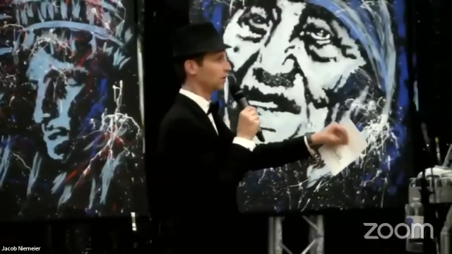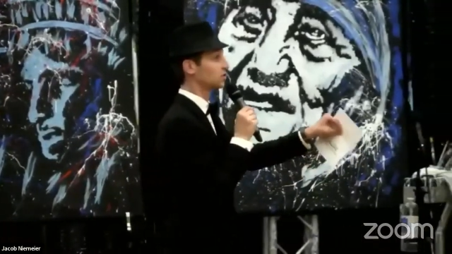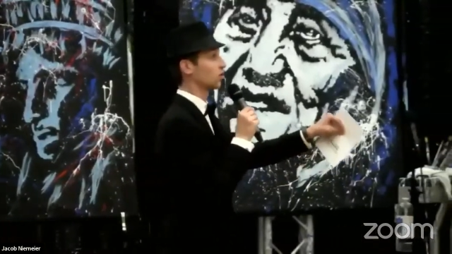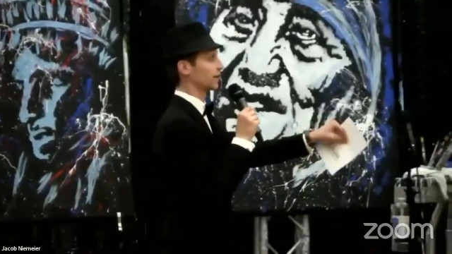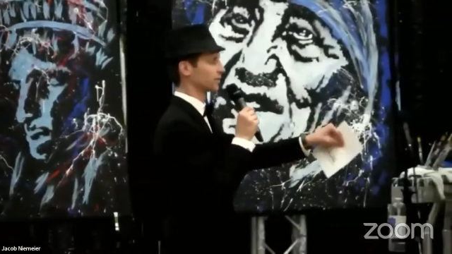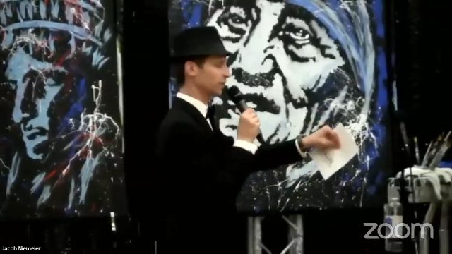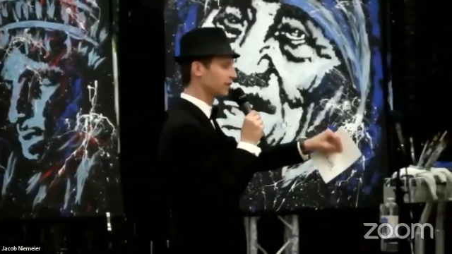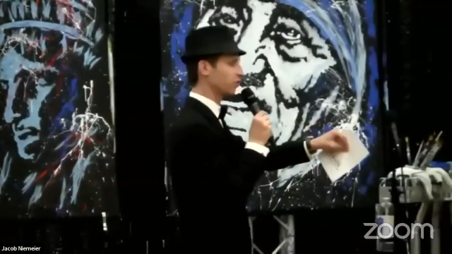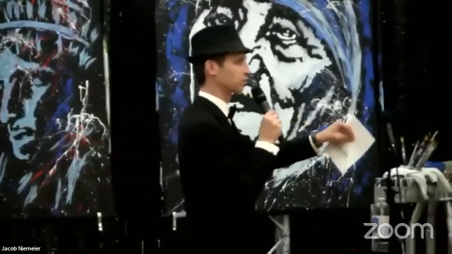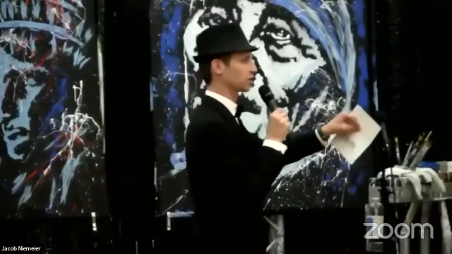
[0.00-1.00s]
sorry, 3
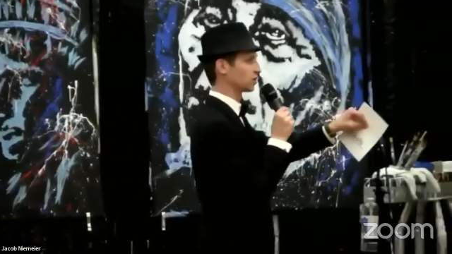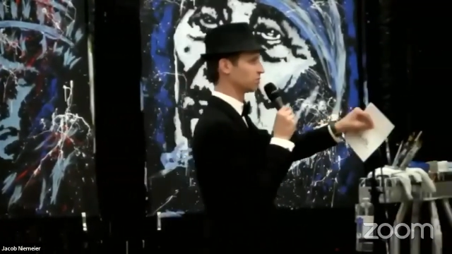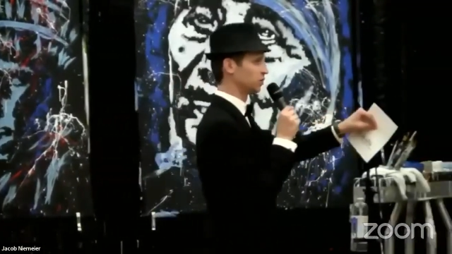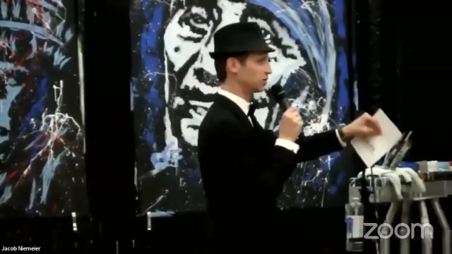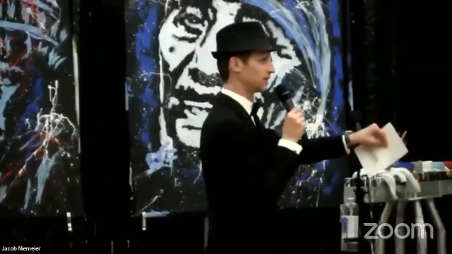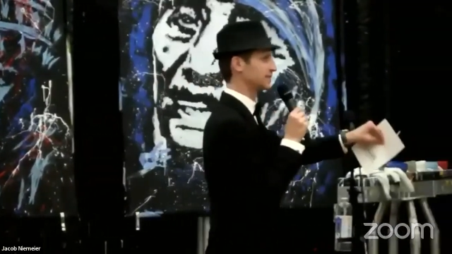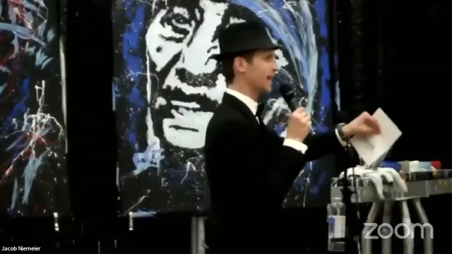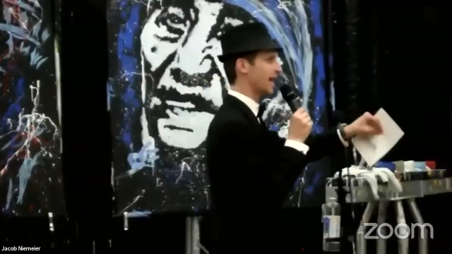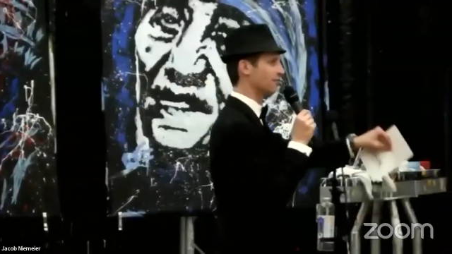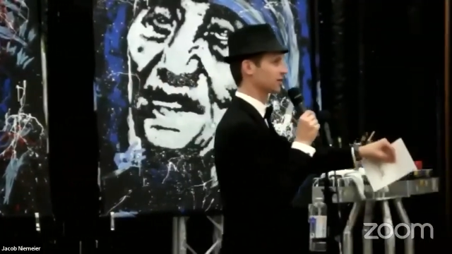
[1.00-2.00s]
to 4 communities
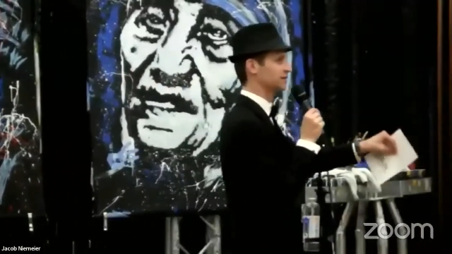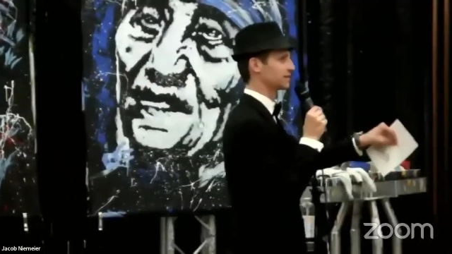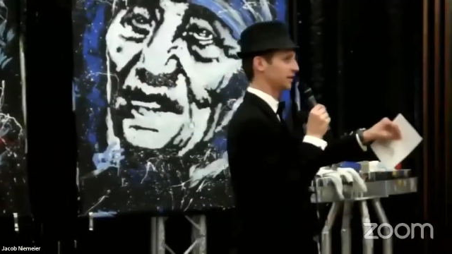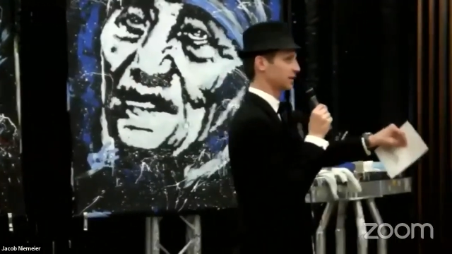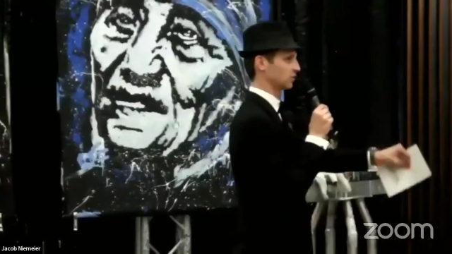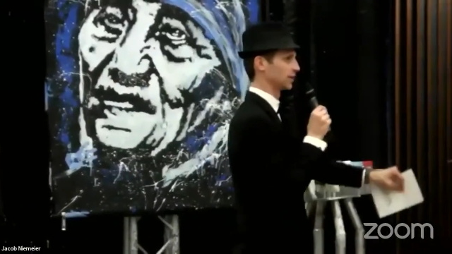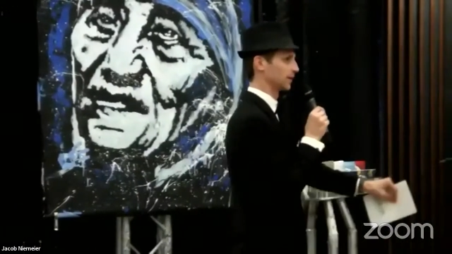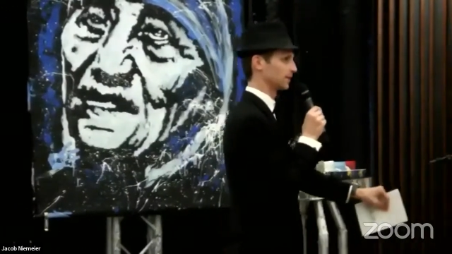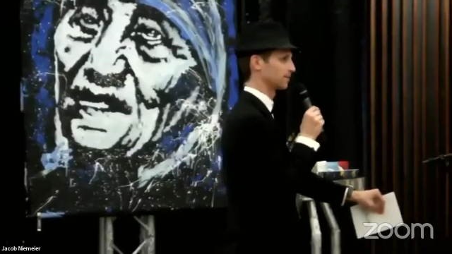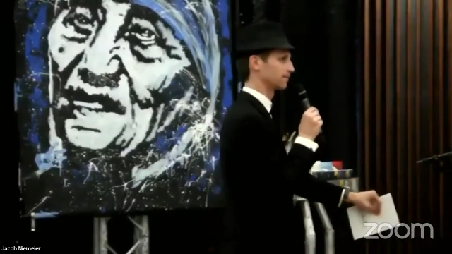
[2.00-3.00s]
every single
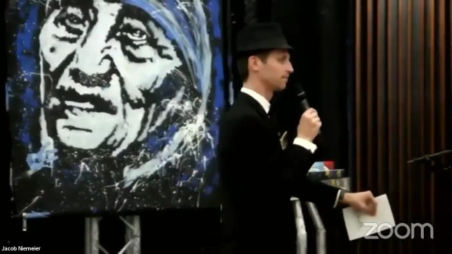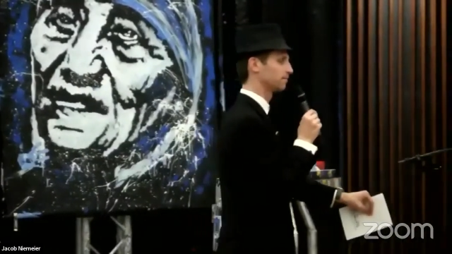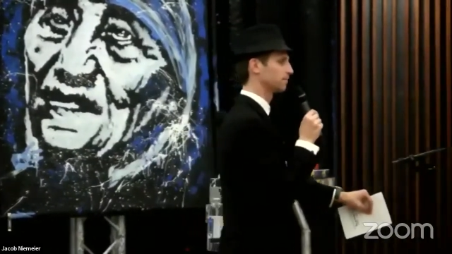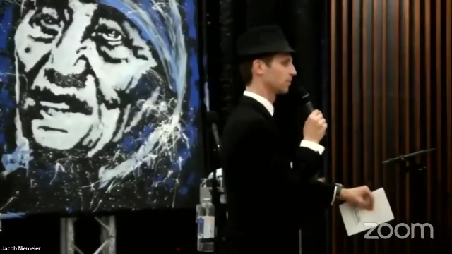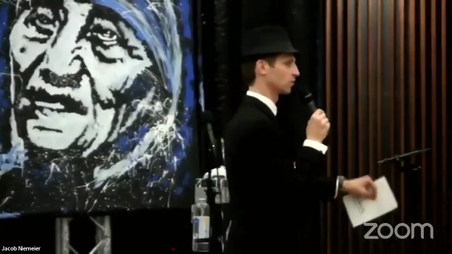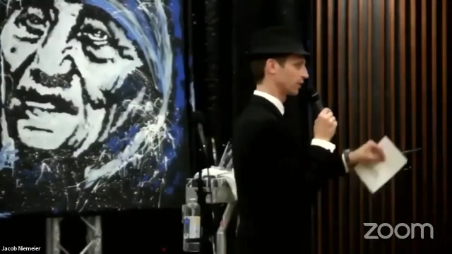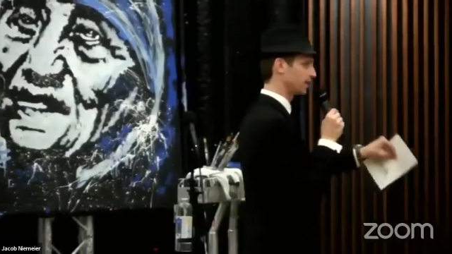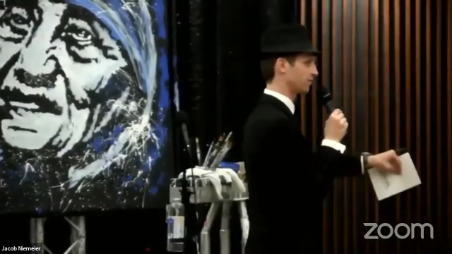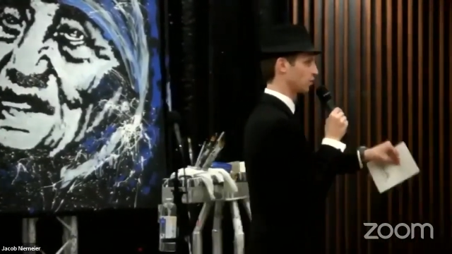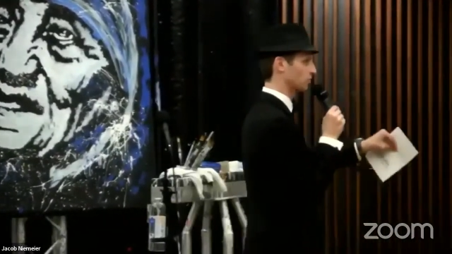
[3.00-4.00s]
year
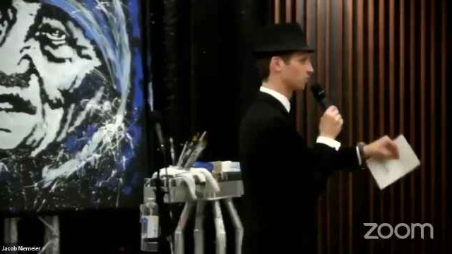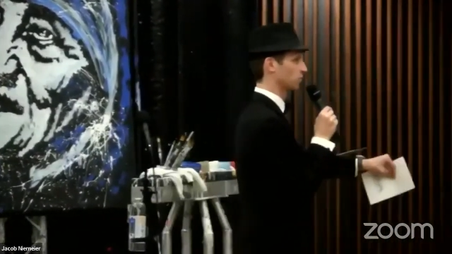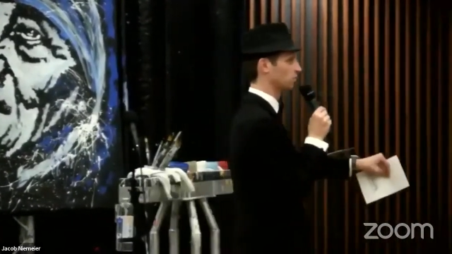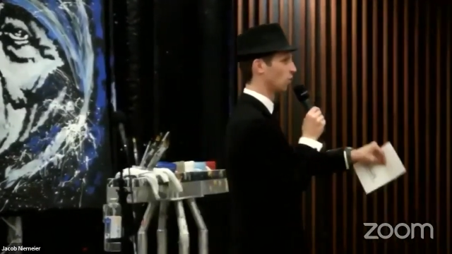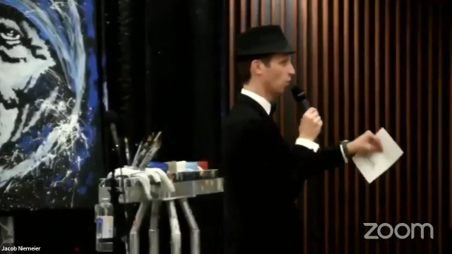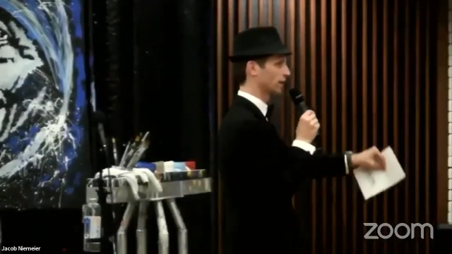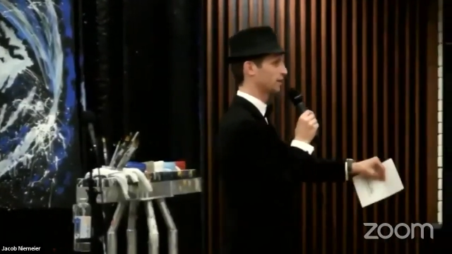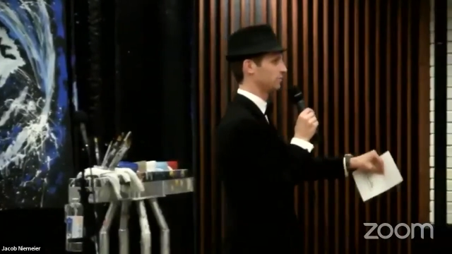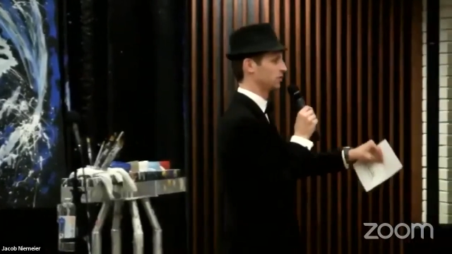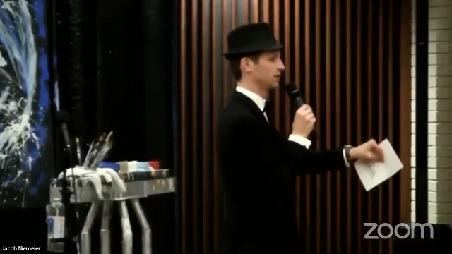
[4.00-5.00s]
three to four more
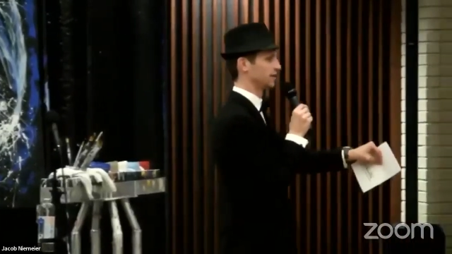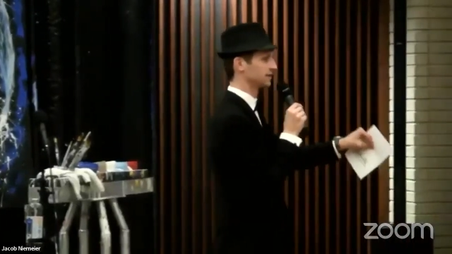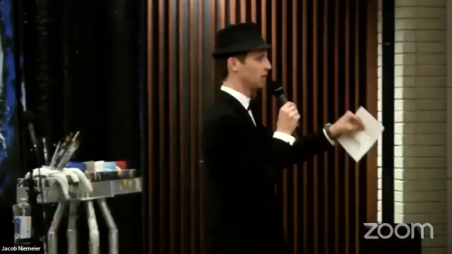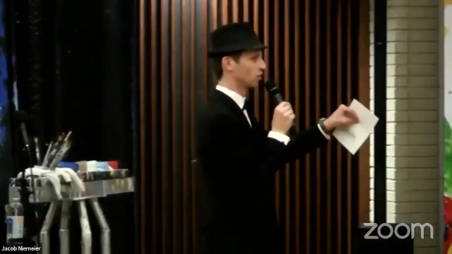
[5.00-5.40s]
communities.